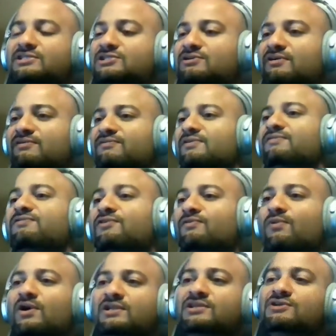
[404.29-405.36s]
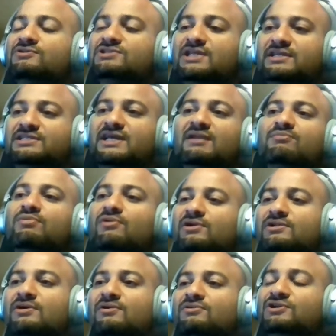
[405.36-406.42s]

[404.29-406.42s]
So if you want to use 10.0,